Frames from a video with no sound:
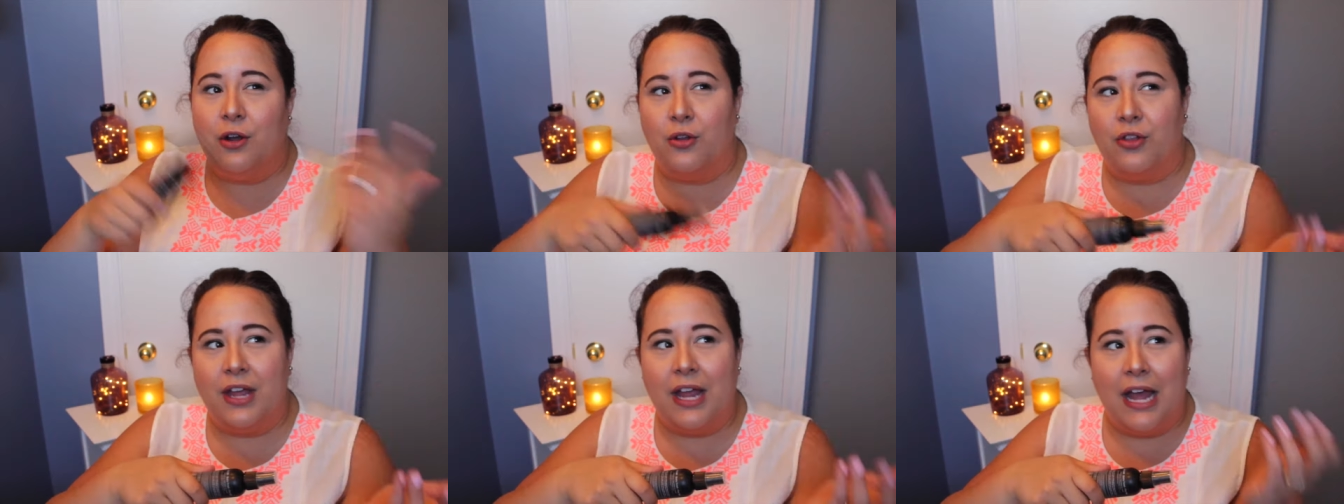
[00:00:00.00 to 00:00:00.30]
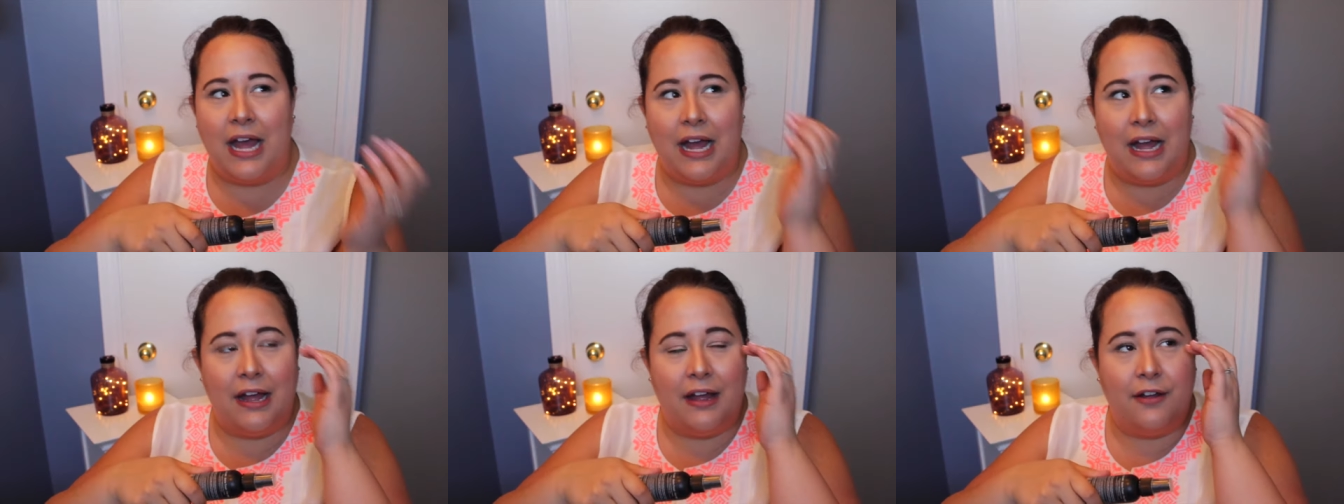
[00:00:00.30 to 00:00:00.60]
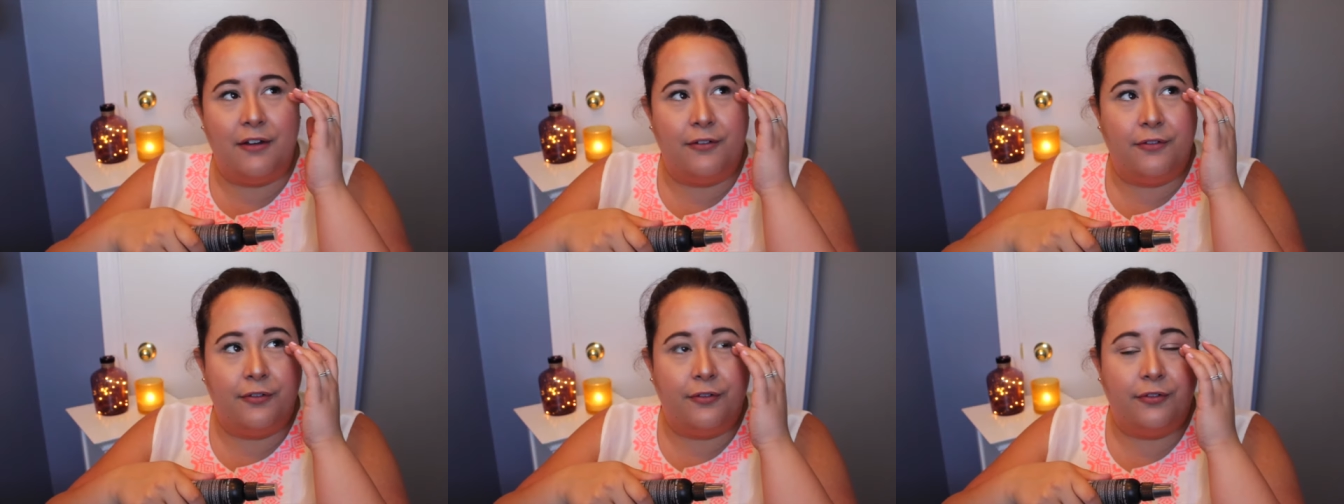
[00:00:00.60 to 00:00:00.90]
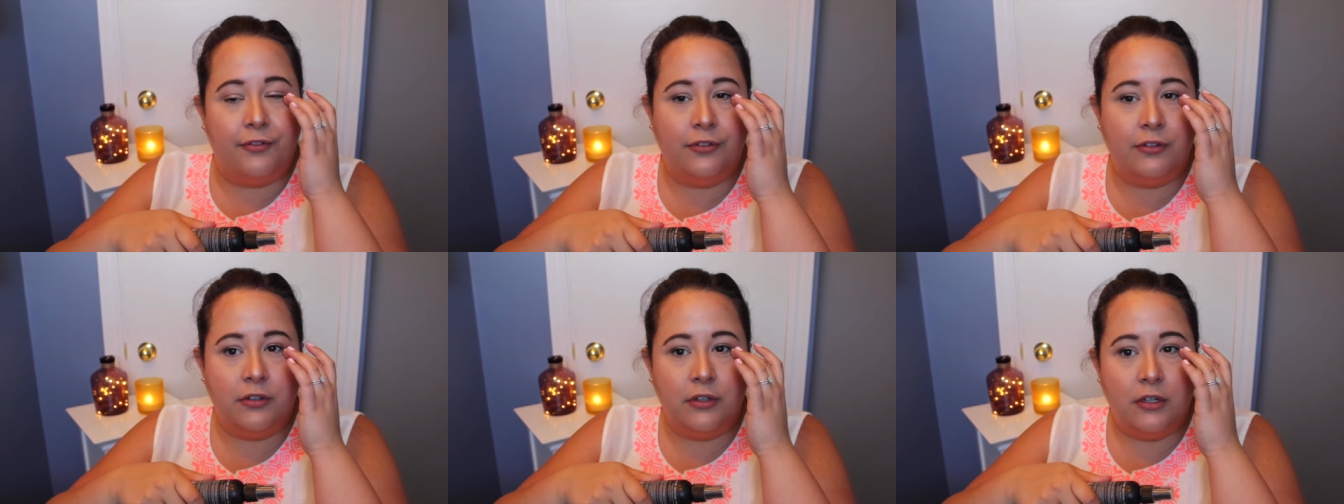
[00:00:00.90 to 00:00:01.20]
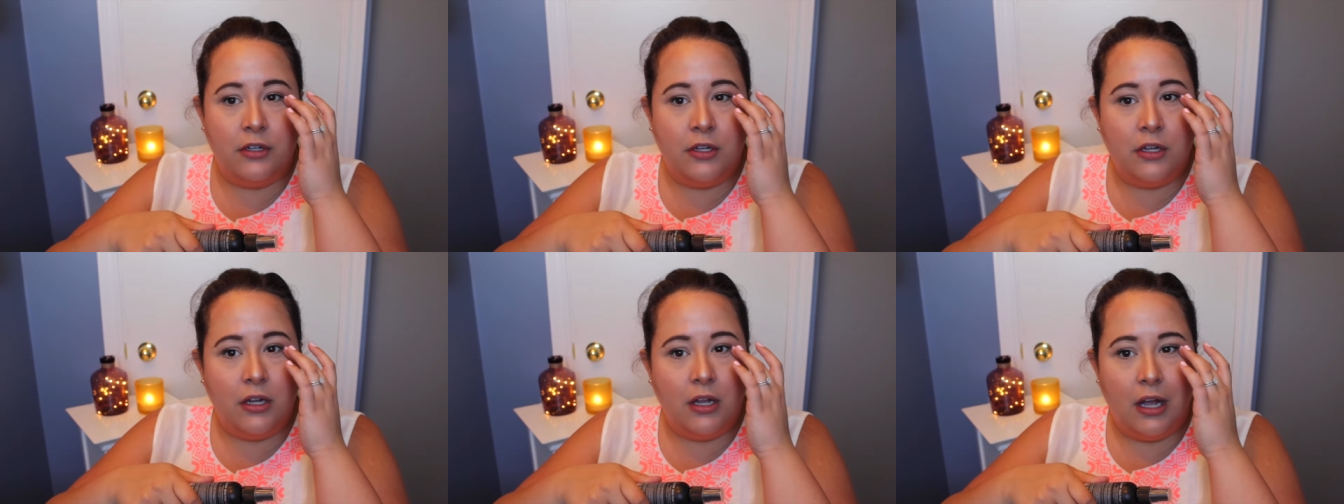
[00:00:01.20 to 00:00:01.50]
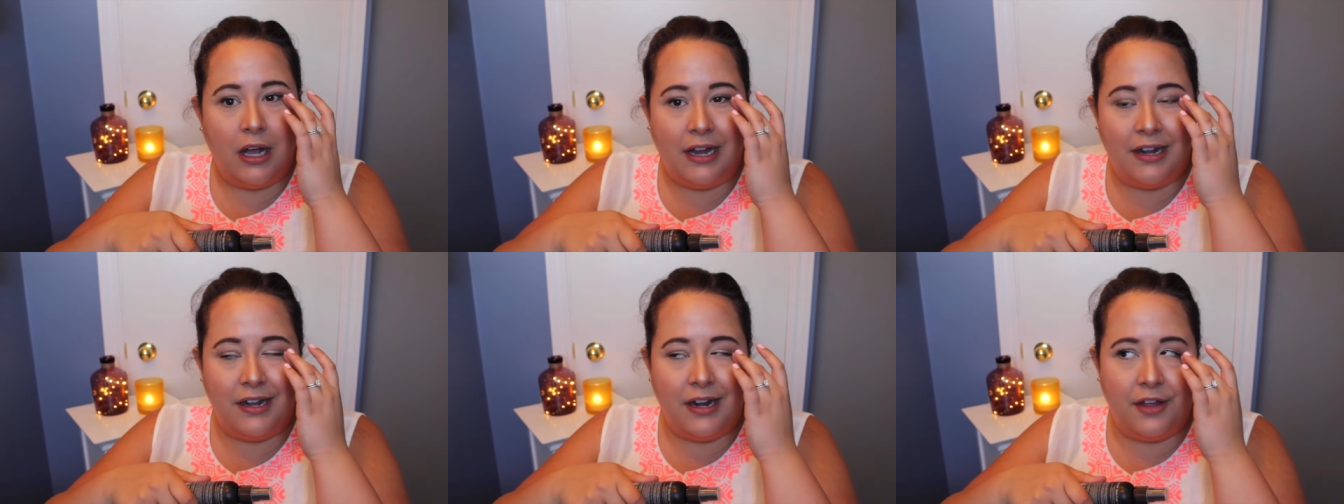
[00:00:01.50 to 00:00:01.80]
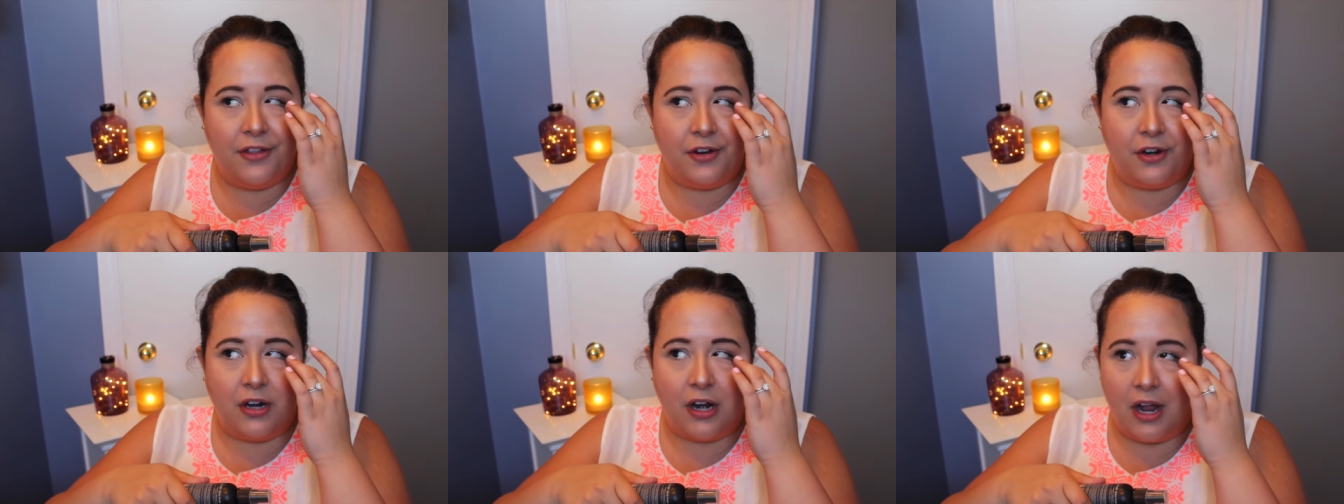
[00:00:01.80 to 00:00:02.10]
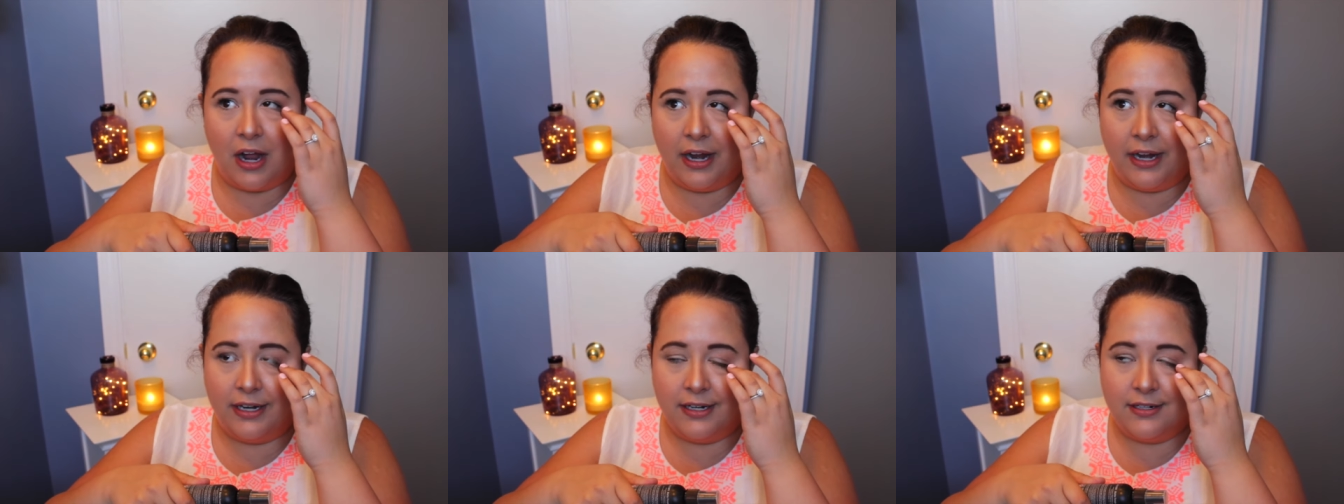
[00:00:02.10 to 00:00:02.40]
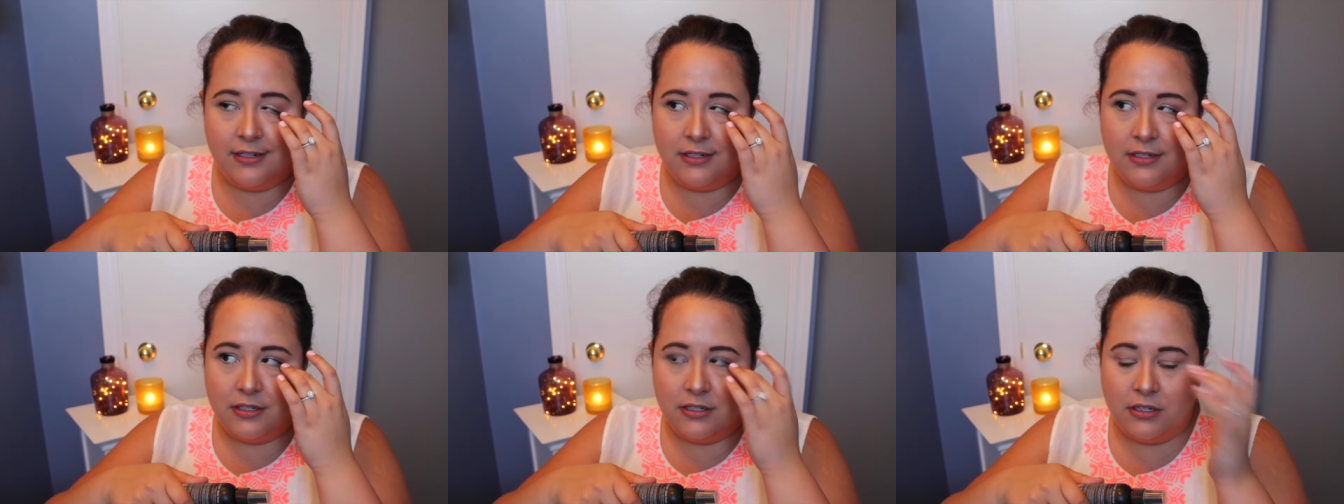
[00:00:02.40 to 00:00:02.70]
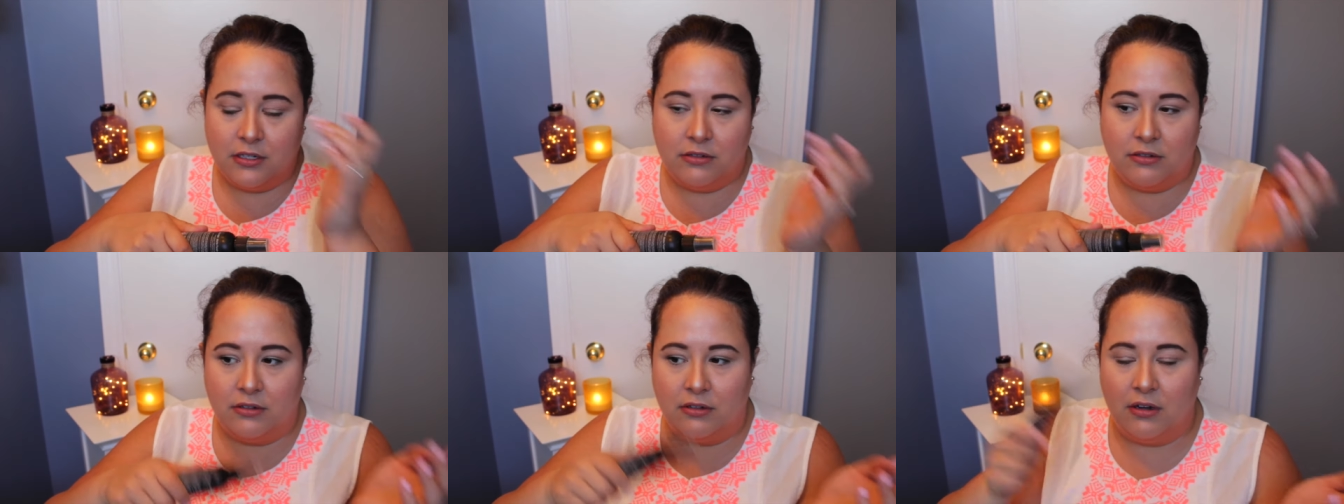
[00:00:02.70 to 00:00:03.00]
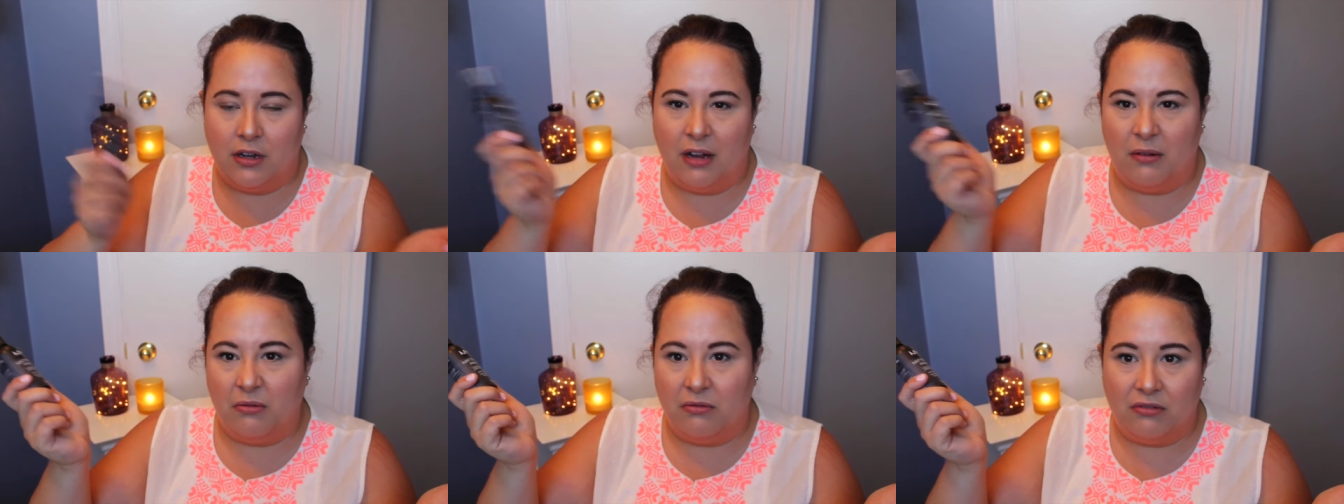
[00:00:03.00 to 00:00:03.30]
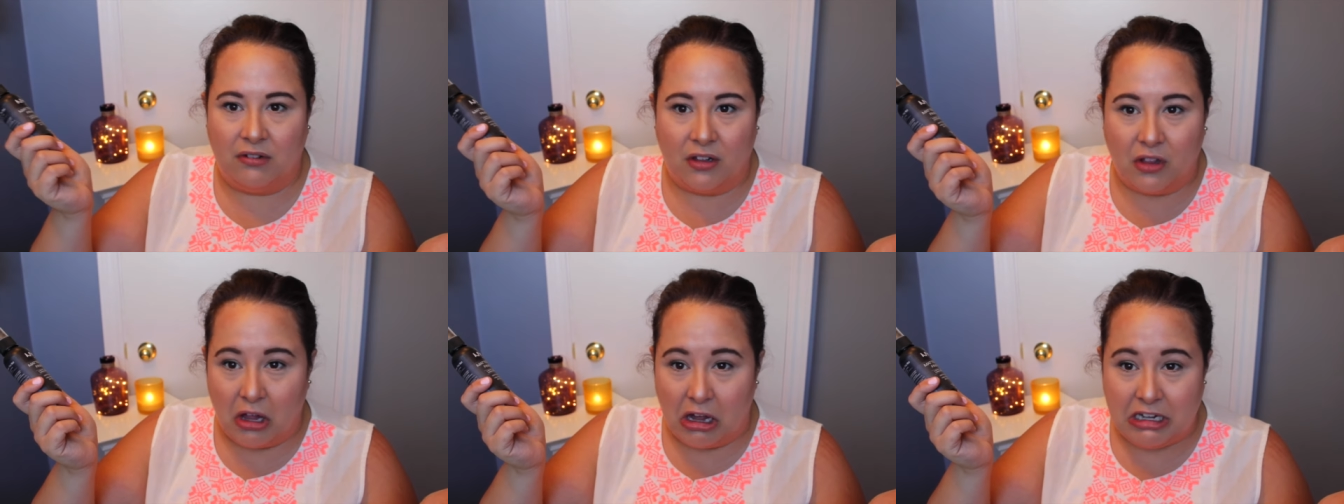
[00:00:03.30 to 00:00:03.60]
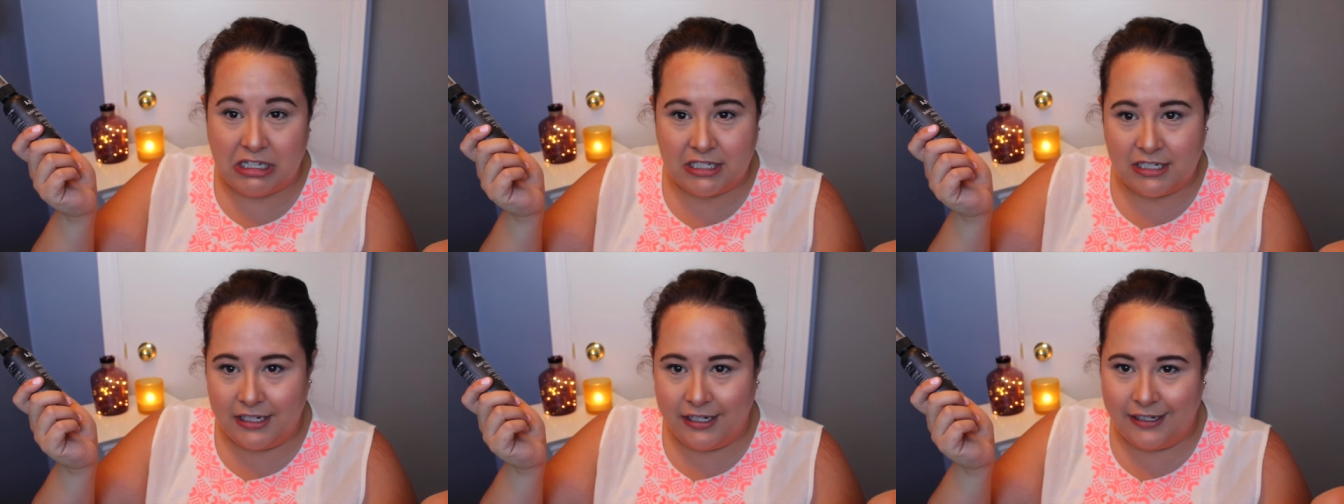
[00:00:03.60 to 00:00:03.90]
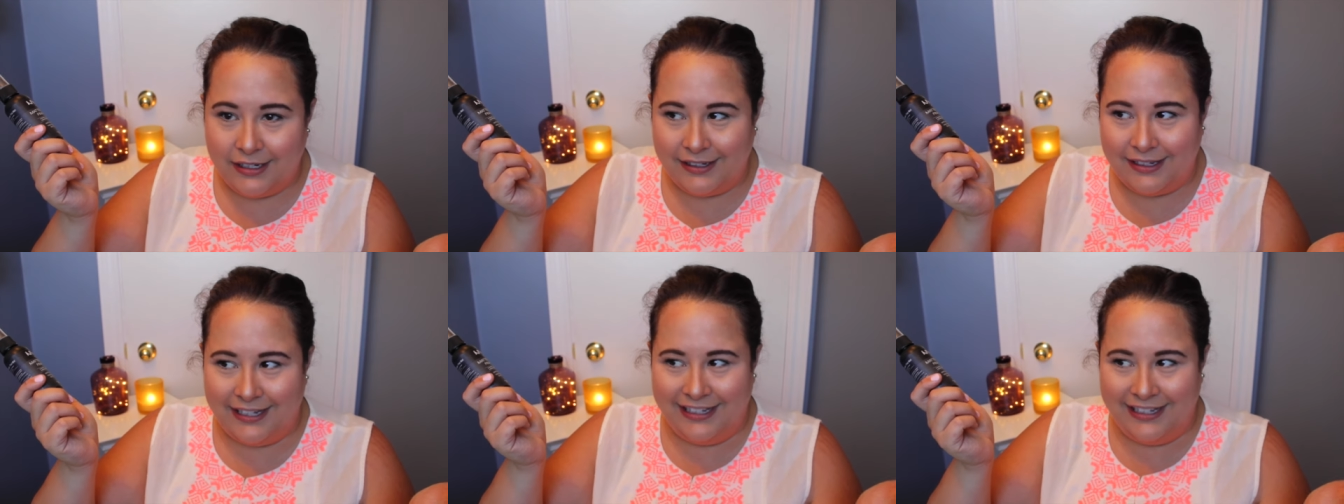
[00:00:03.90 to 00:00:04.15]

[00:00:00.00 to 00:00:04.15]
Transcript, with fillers: know they have another kind out glossy